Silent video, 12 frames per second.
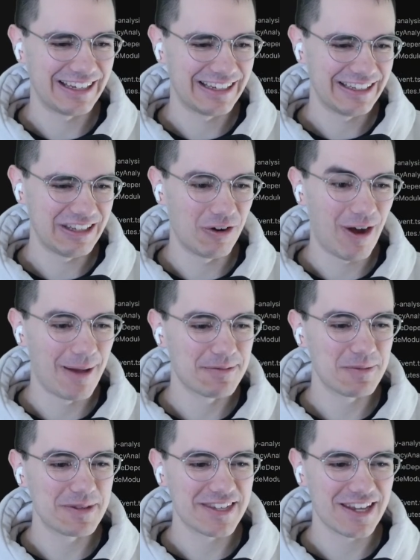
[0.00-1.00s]

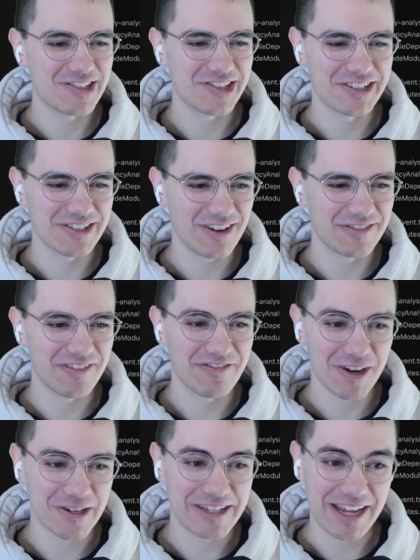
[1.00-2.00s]
optimization is often
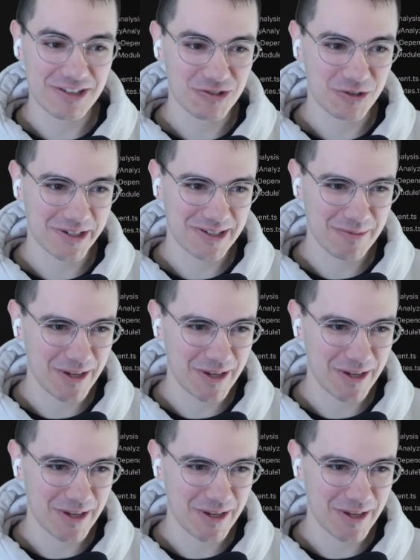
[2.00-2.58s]
very dangerous